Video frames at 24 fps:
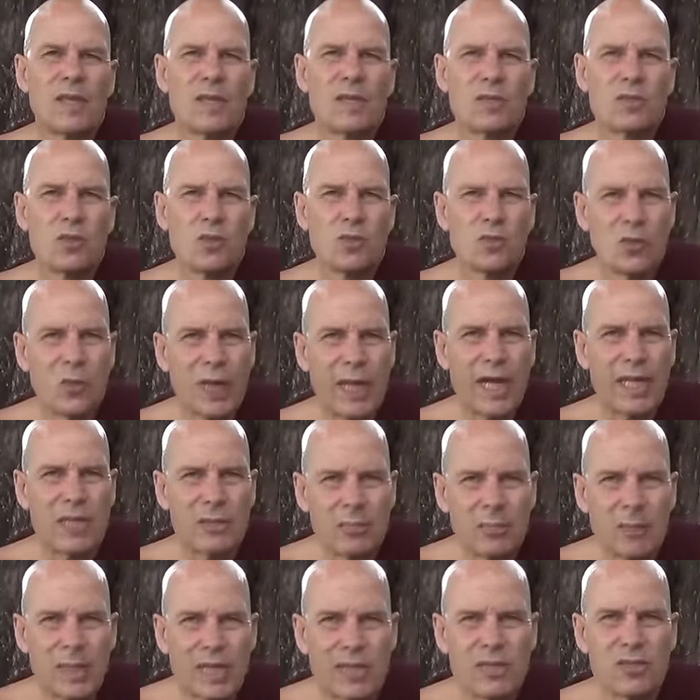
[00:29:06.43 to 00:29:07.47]
So you're
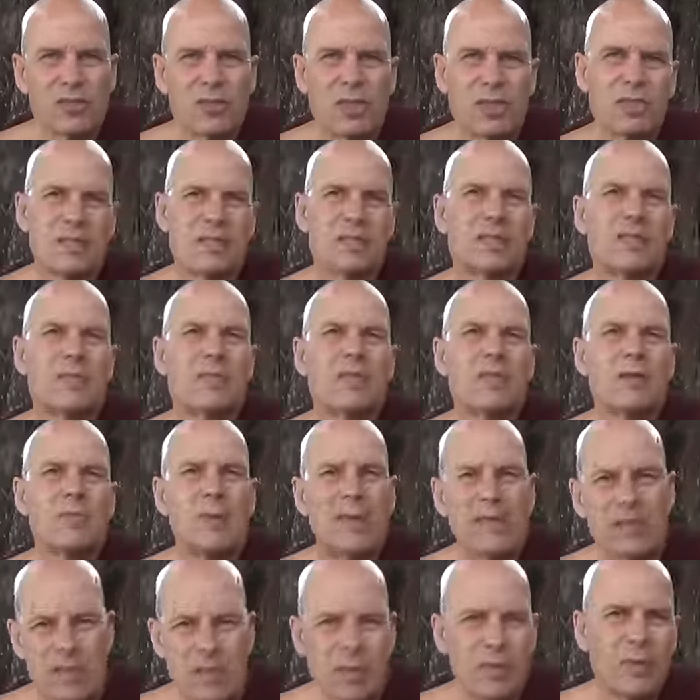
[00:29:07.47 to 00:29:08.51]
administered
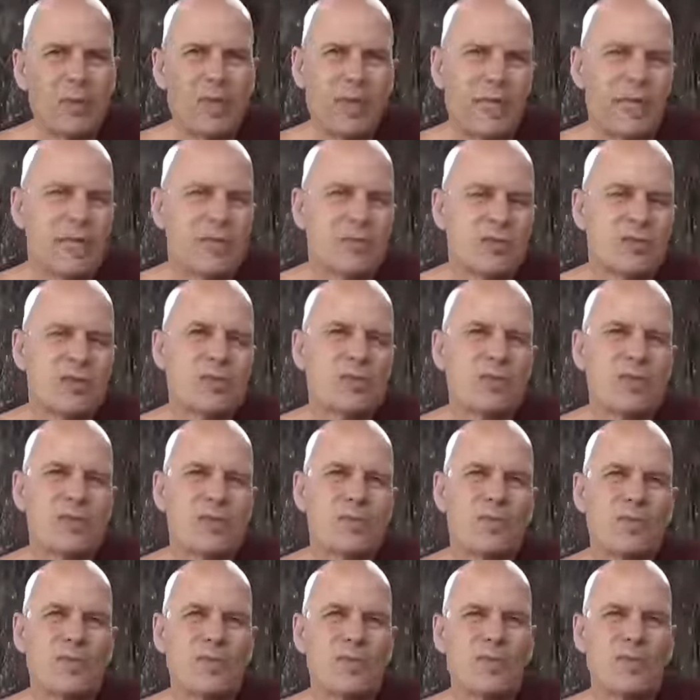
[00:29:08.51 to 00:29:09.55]
by somebody else.
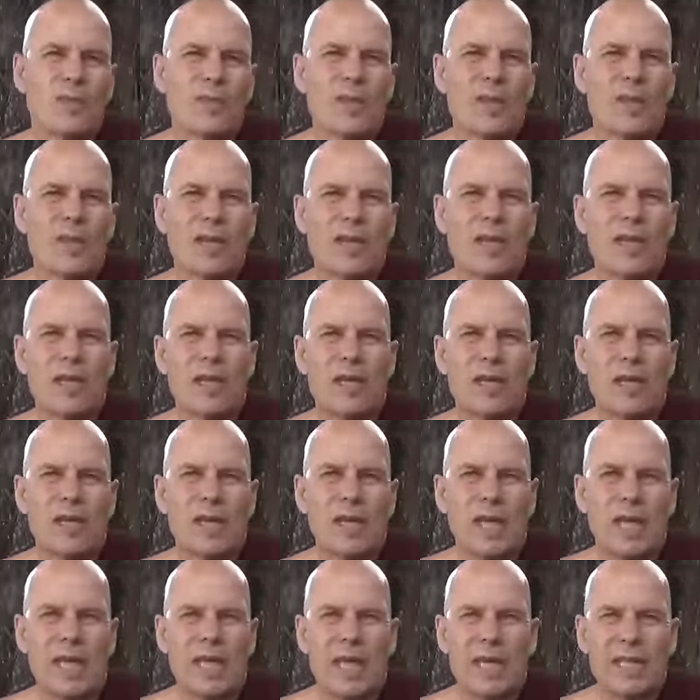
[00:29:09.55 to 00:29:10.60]

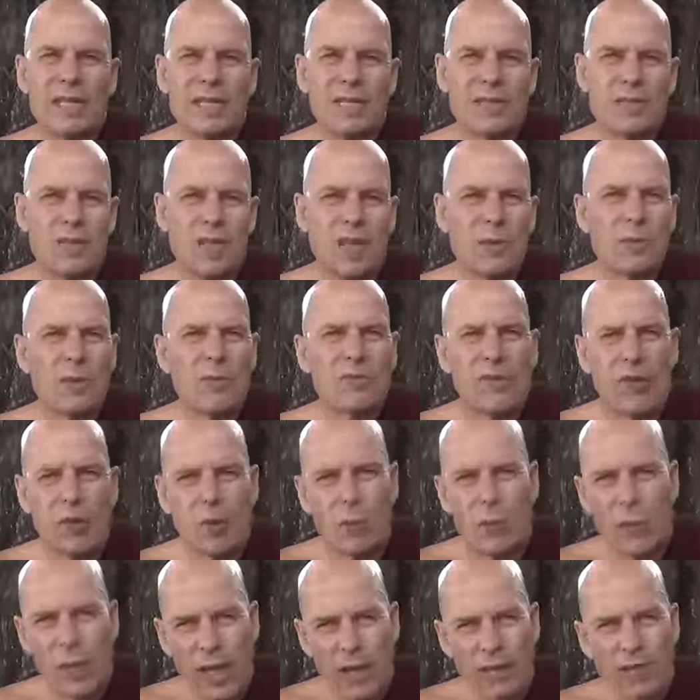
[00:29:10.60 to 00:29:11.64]
And this can be very
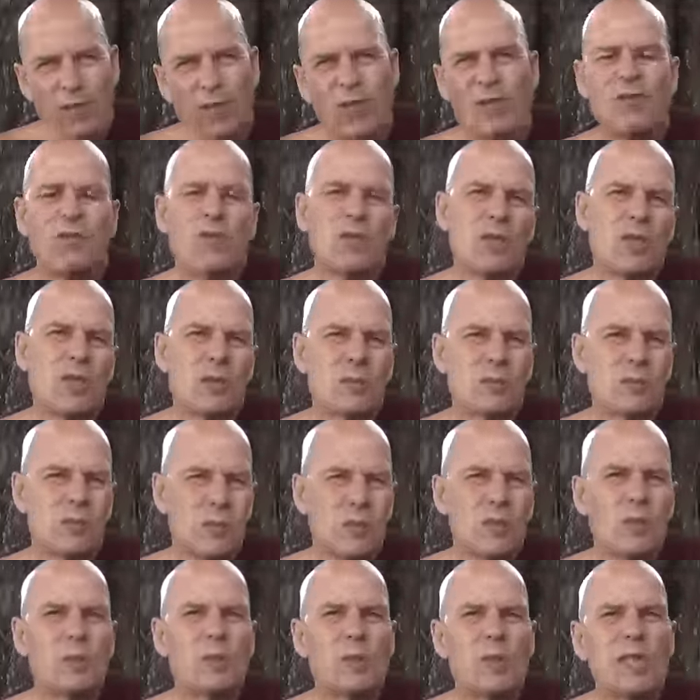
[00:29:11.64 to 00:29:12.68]
painful for them
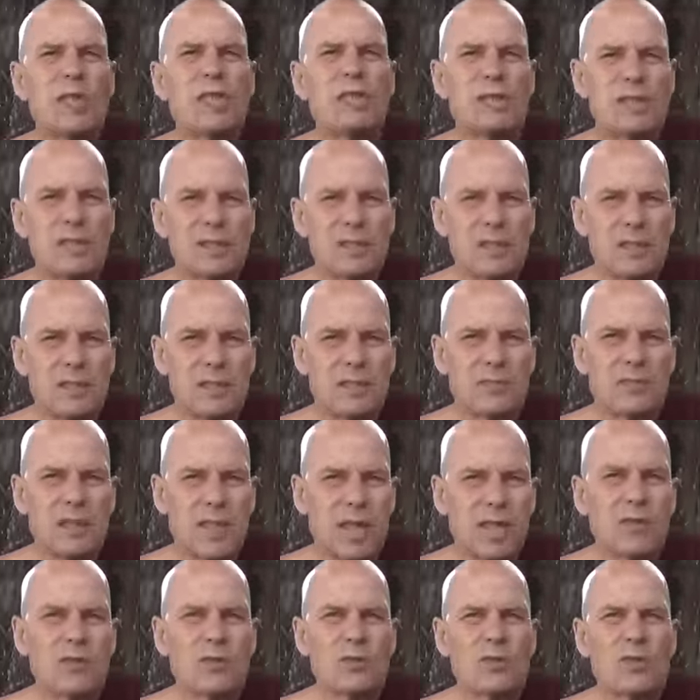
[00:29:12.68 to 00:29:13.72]
to be in the intensive
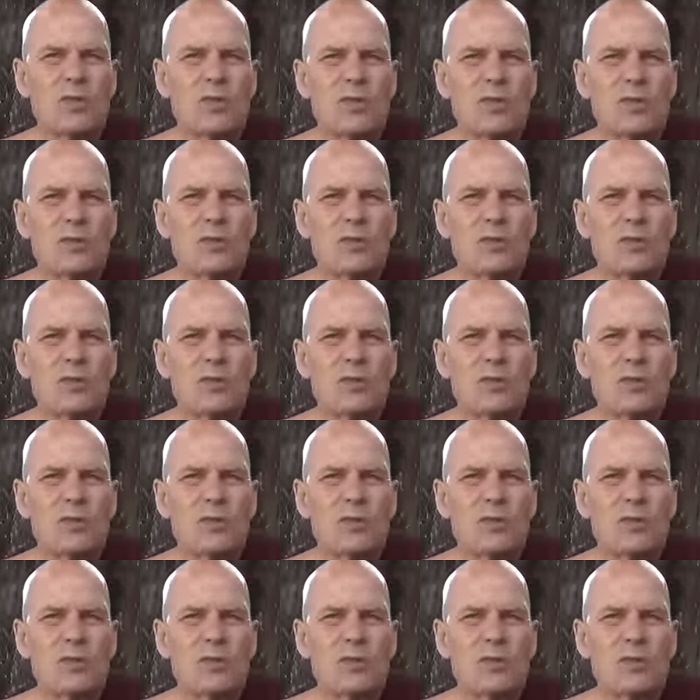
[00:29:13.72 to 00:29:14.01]
care unit.